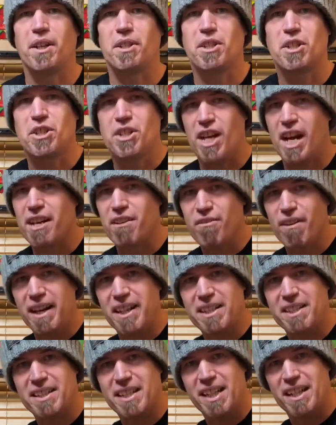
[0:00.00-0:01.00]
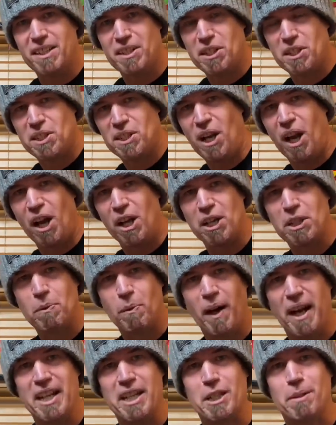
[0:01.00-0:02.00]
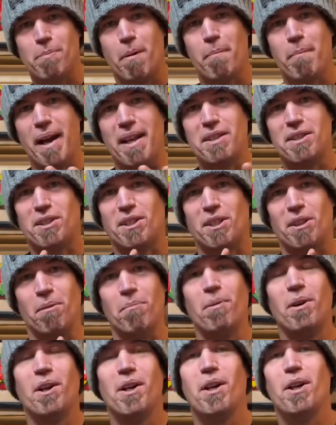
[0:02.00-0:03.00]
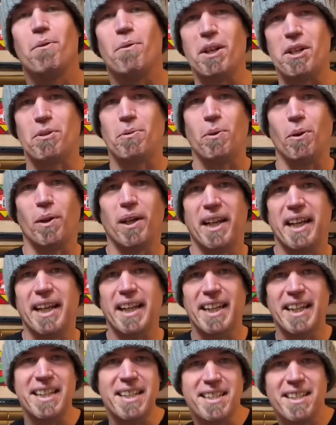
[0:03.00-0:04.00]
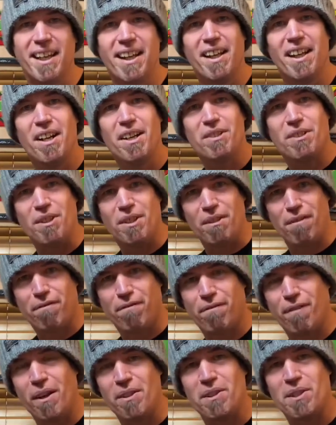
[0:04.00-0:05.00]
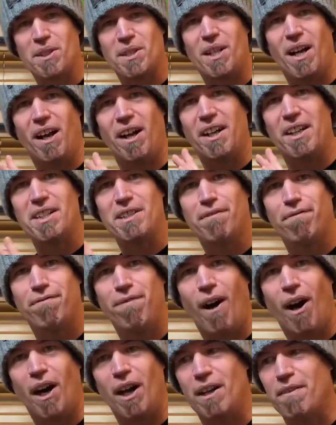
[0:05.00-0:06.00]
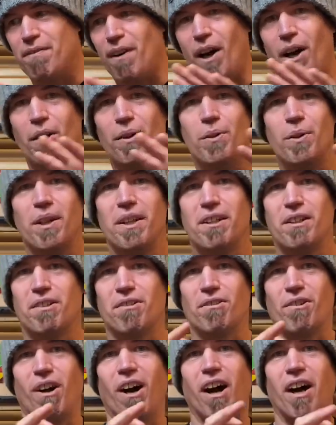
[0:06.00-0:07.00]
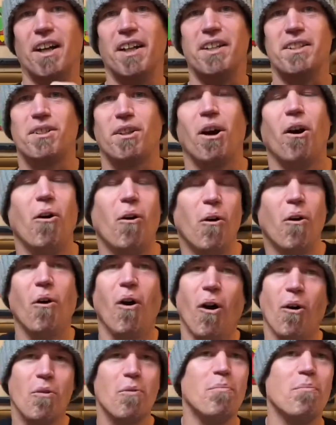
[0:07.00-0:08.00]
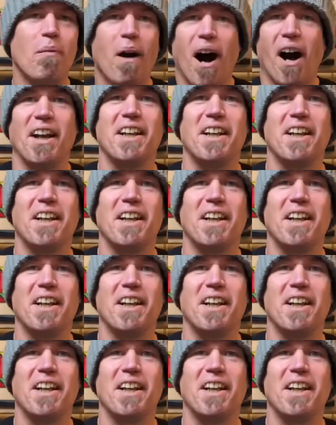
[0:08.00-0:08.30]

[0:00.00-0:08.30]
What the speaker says: generating sideways momentum, which will lead to the frontside 5-0 grind. Oh my